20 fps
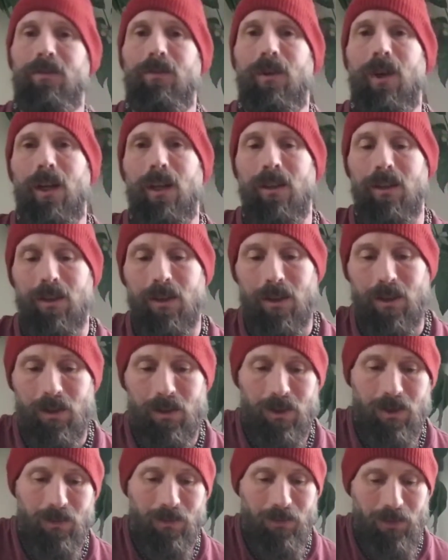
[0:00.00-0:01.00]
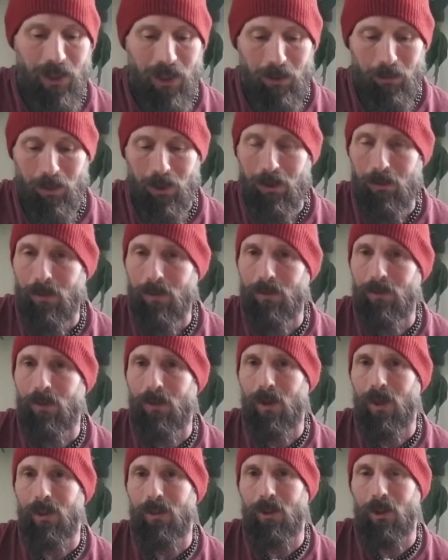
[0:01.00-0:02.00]
friends and family
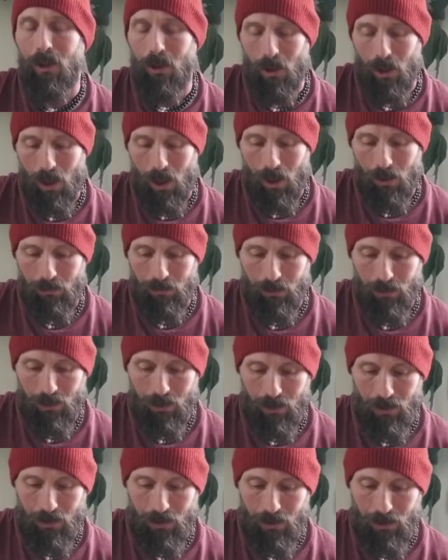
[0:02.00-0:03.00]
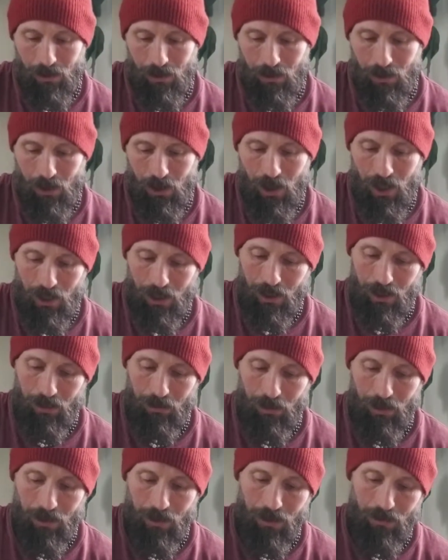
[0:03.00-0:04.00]
before I took off, and just to check
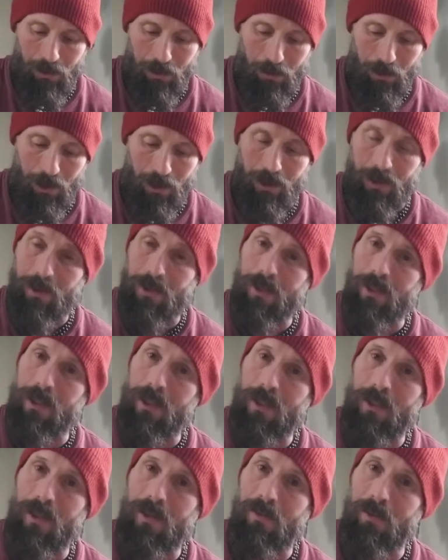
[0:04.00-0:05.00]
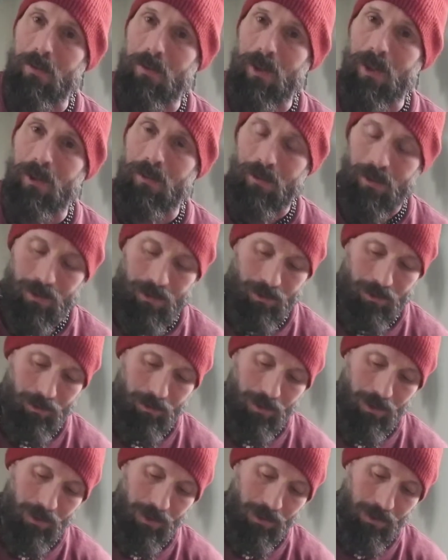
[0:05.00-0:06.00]
in with everybody and see how everybody was
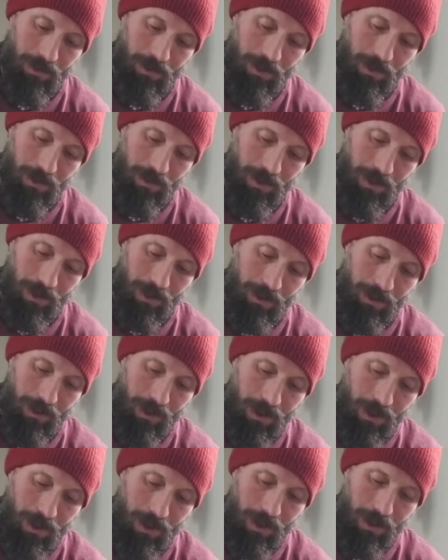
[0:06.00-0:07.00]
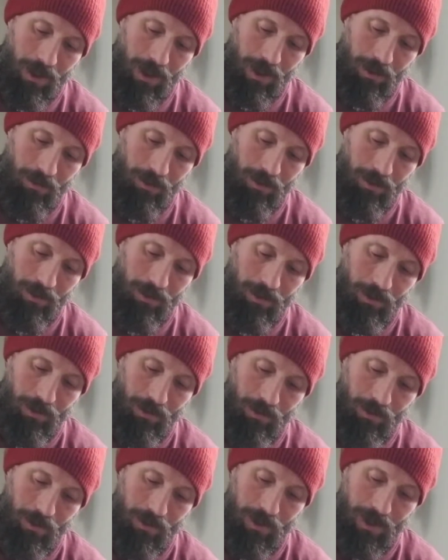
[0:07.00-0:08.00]
doing. And so I would
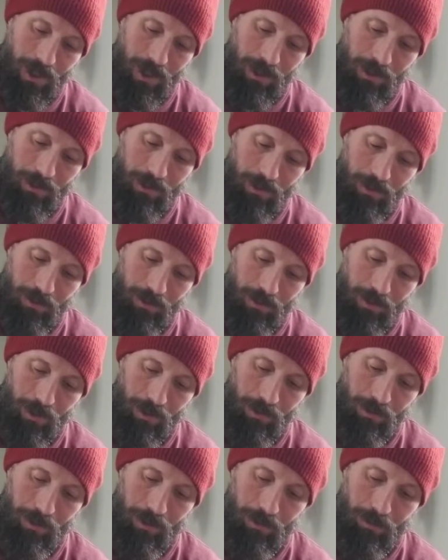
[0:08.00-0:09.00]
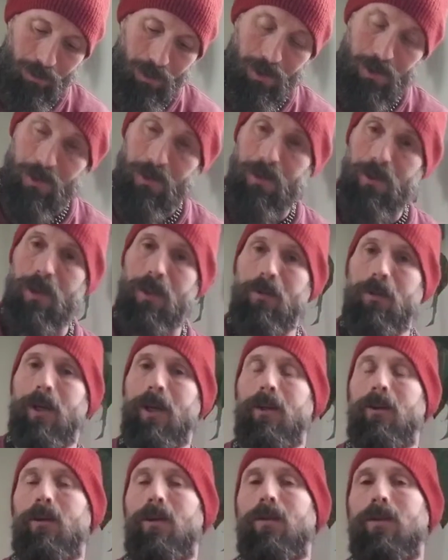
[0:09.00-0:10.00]
use that as a utility run. So I
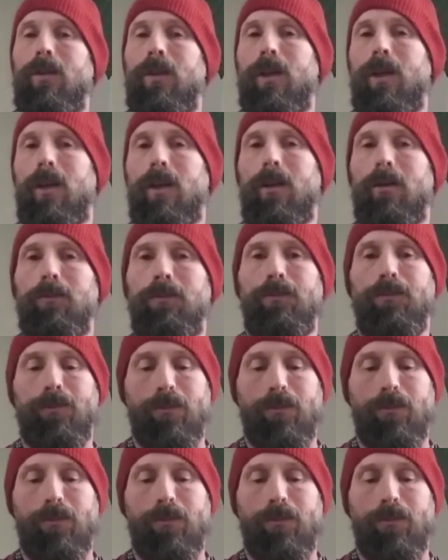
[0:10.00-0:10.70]
ran over there,